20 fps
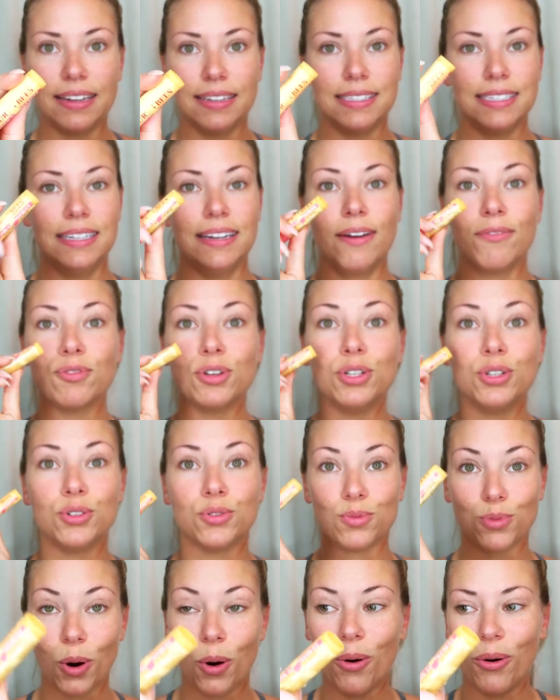it's in every
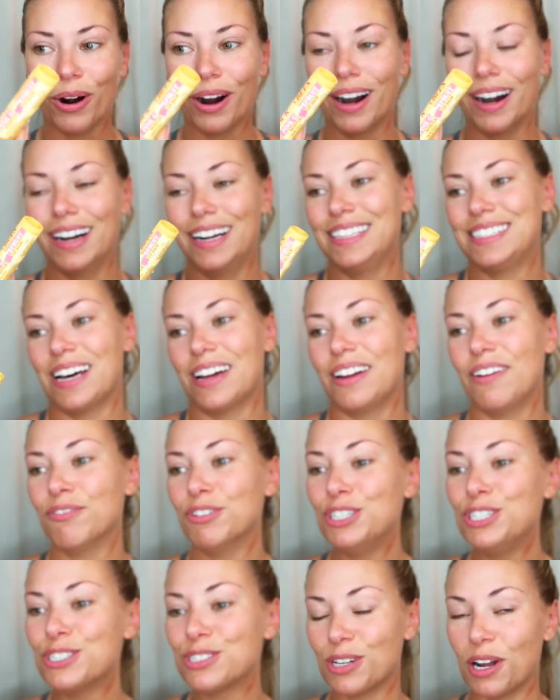drawer, it's on
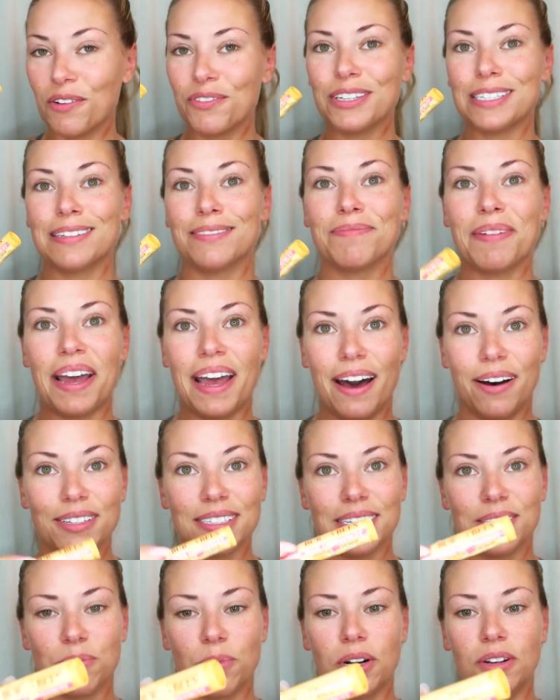every surface of my
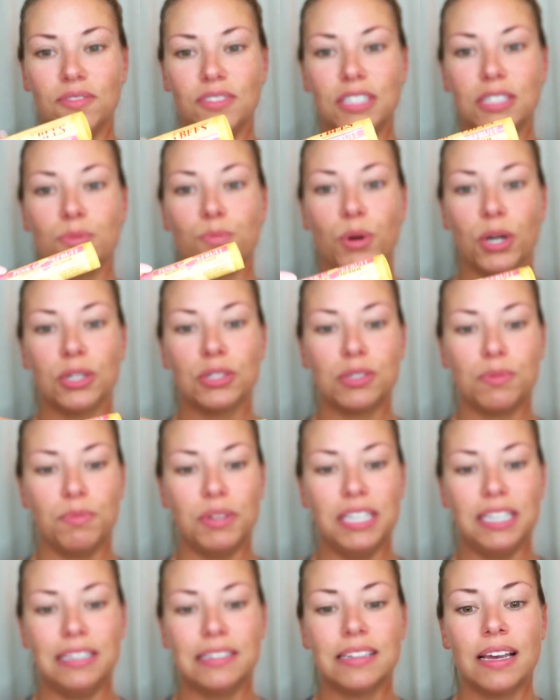house, is one of these Burt's
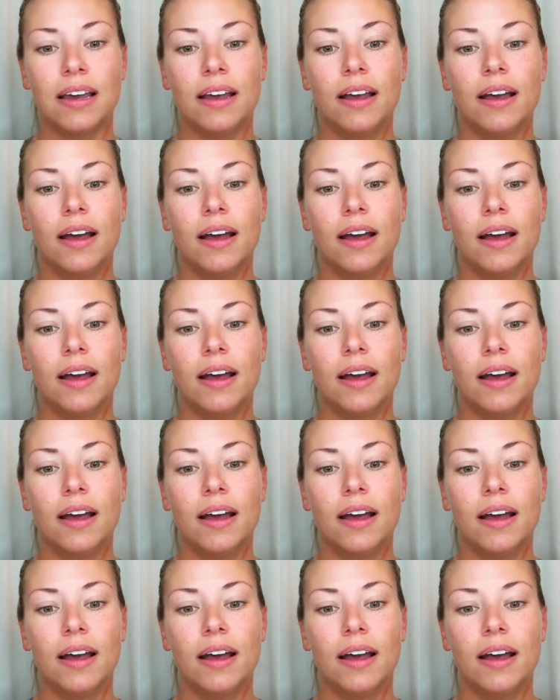Bees